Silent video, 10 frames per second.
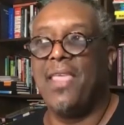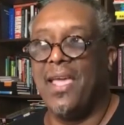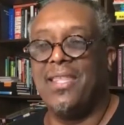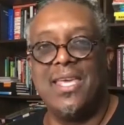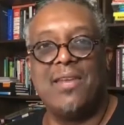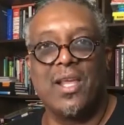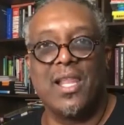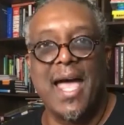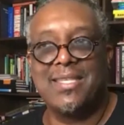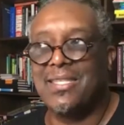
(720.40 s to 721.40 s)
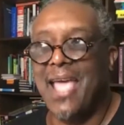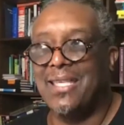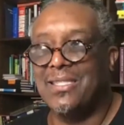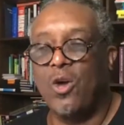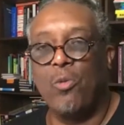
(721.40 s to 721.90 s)
then realized this guy
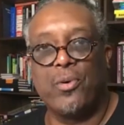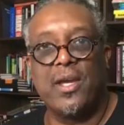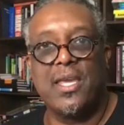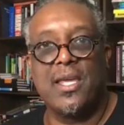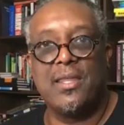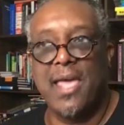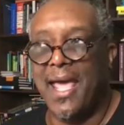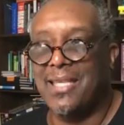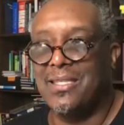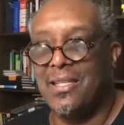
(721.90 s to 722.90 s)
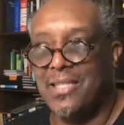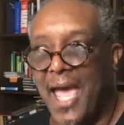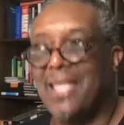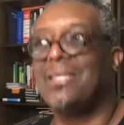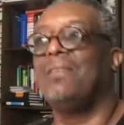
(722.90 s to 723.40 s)
is so brilliant that
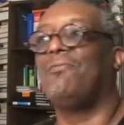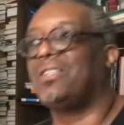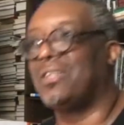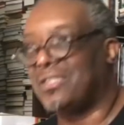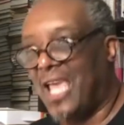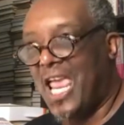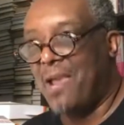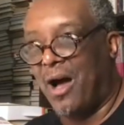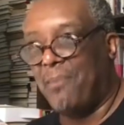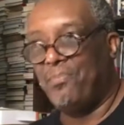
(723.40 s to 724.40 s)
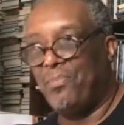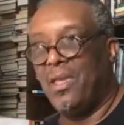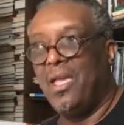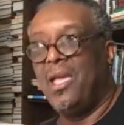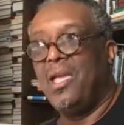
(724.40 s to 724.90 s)
as inventions came up
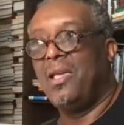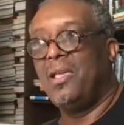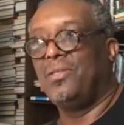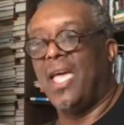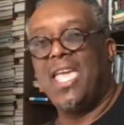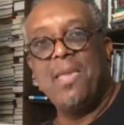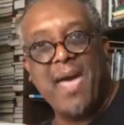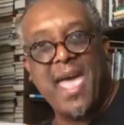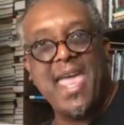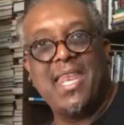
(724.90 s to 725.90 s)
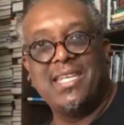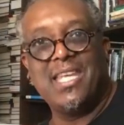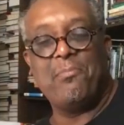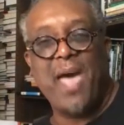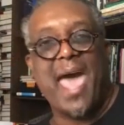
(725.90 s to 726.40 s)
that he made and
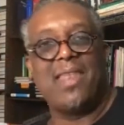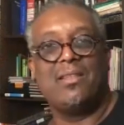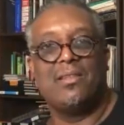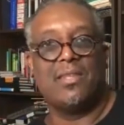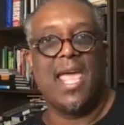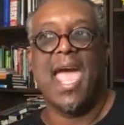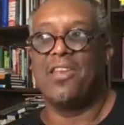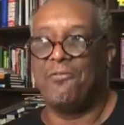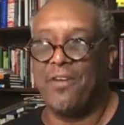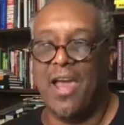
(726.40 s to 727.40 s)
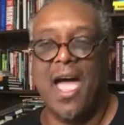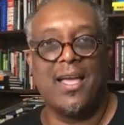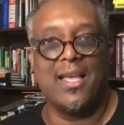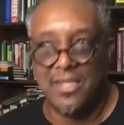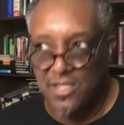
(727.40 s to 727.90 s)
didn't patent, they had to figure out,
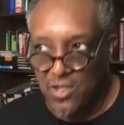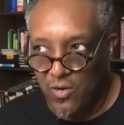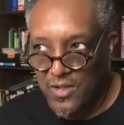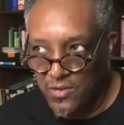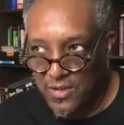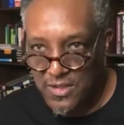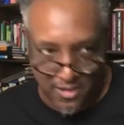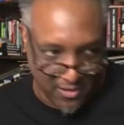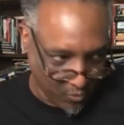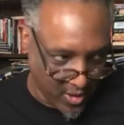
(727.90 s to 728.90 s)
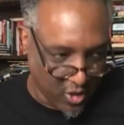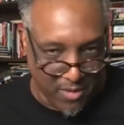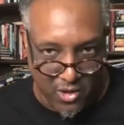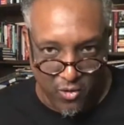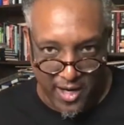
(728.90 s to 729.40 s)
is this yours or is it the real
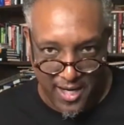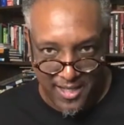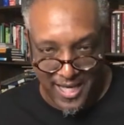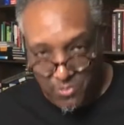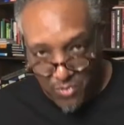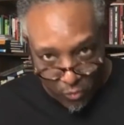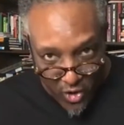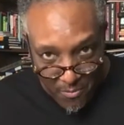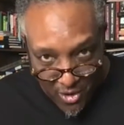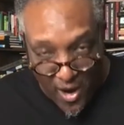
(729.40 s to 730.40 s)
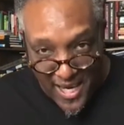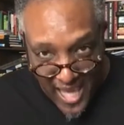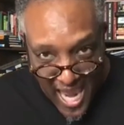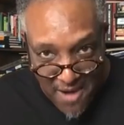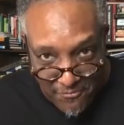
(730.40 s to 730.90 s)
McCoy? That's where the real McCoy
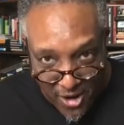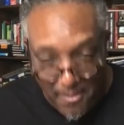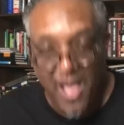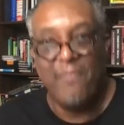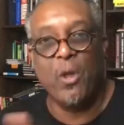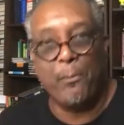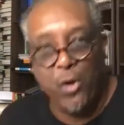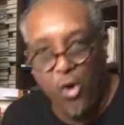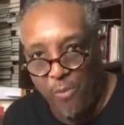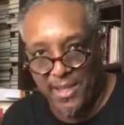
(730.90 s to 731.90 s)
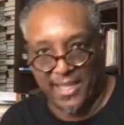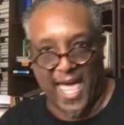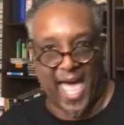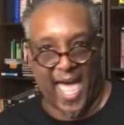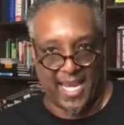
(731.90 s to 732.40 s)
came from, the Pullman
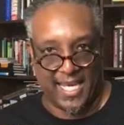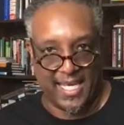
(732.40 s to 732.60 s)
line.